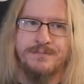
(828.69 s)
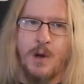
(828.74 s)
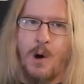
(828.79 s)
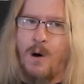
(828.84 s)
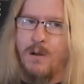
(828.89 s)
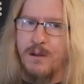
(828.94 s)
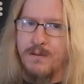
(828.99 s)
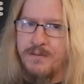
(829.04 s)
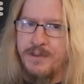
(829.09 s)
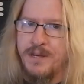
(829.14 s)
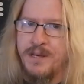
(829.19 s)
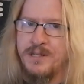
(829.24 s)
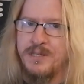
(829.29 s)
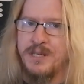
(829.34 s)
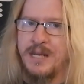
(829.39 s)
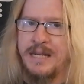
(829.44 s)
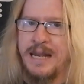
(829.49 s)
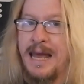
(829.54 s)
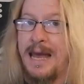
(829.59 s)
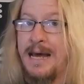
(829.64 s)
all of
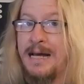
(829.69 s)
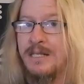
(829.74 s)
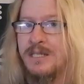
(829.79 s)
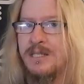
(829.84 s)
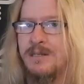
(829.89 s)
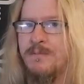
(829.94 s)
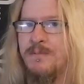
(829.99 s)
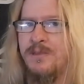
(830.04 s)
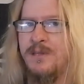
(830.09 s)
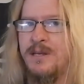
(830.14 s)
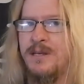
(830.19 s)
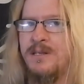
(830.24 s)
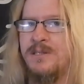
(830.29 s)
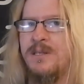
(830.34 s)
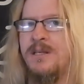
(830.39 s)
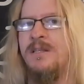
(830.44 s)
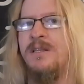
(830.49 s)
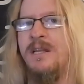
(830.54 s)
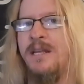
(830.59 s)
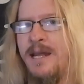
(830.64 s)
this and add some
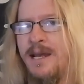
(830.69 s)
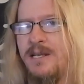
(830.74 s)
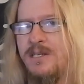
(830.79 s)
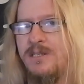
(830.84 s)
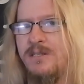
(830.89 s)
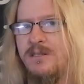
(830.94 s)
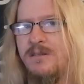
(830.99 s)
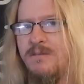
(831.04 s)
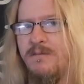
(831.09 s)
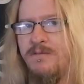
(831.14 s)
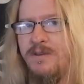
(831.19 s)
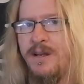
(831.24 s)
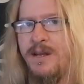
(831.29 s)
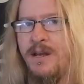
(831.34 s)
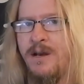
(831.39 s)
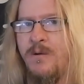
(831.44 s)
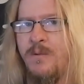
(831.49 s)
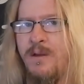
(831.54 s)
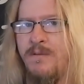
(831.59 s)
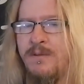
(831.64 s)
things in the next
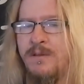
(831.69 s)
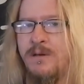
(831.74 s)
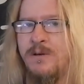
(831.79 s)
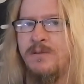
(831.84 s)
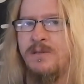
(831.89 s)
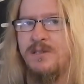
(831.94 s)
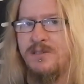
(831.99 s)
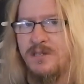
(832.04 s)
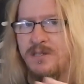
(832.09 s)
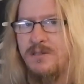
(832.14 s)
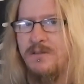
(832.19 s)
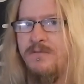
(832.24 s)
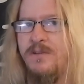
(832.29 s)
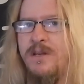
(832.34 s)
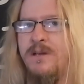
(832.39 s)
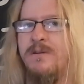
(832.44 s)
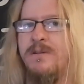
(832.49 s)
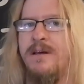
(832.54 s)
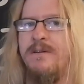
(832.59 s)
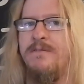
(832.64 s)
video. Even though this is the
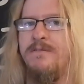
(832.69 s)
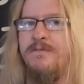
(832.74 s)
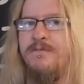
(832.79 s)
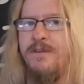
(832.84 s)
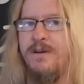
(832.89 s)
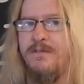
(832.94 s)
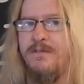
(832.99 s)
video that